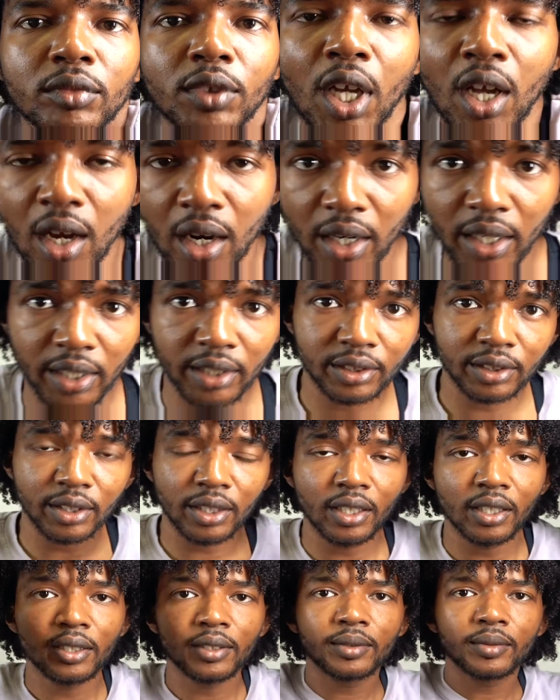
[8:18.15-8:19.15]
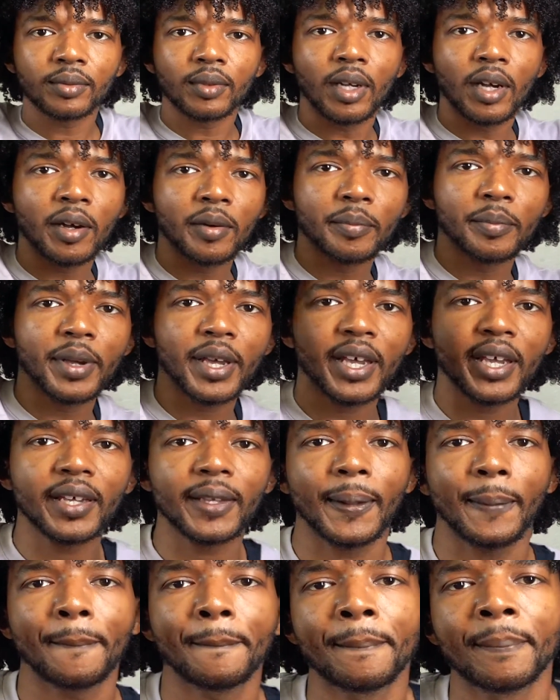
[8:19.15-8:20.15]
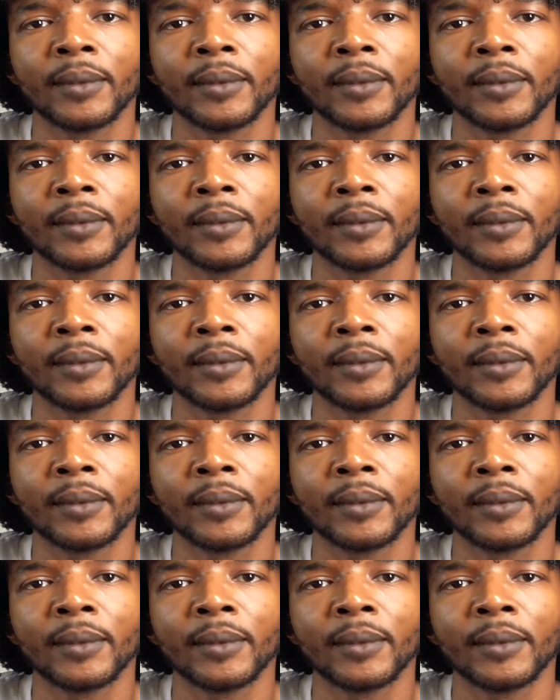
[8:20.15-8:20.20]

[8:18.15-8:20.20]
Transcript: All right, y'all, I'm back.